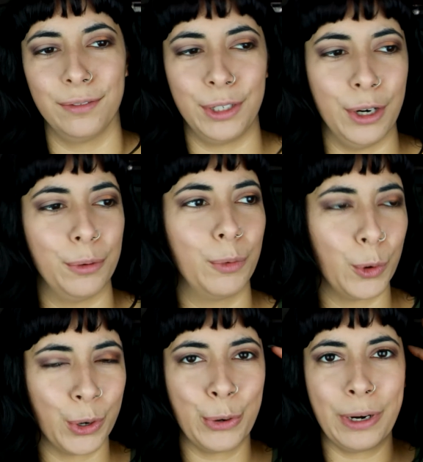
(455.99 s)
you know,
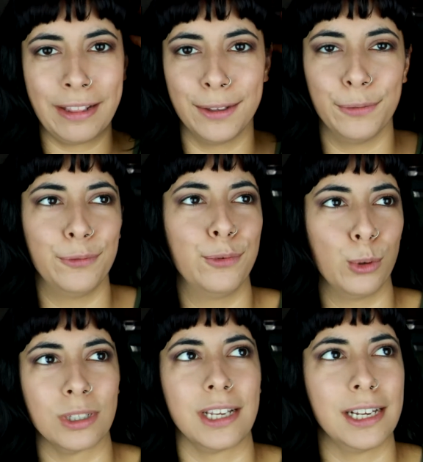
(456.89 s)
ordering the
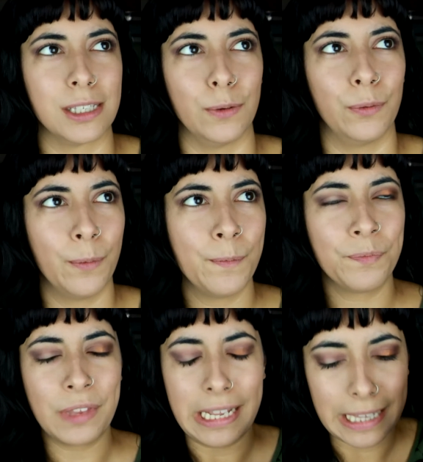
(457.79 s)
full size of
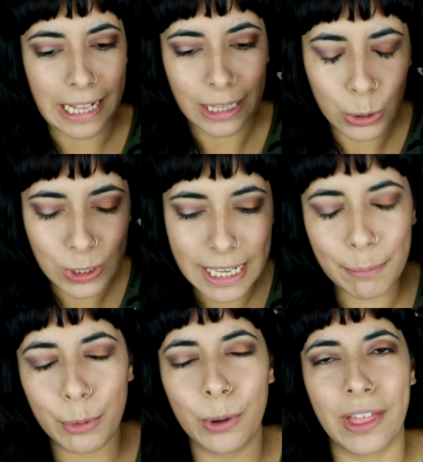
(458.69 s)
that little
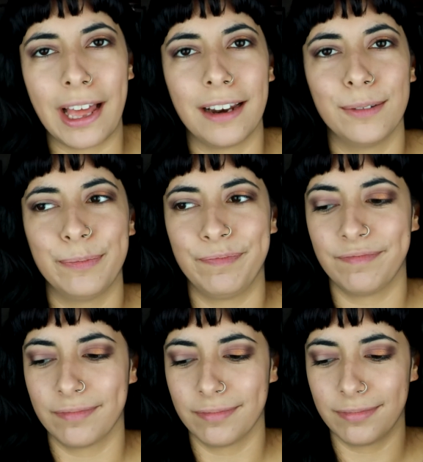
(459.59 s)
sample that
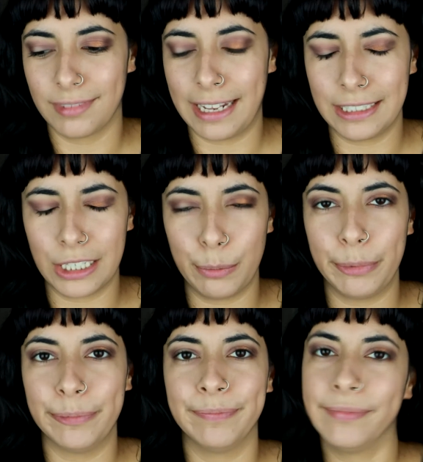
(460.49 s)
ended
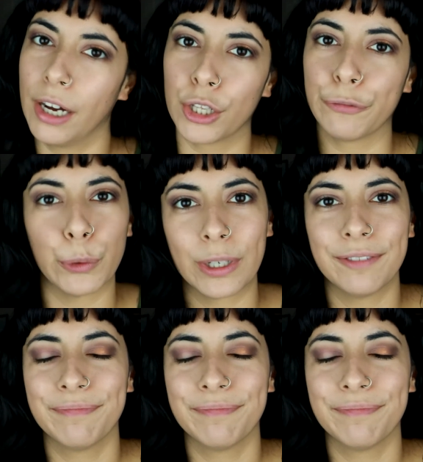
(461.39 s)
up on the floor.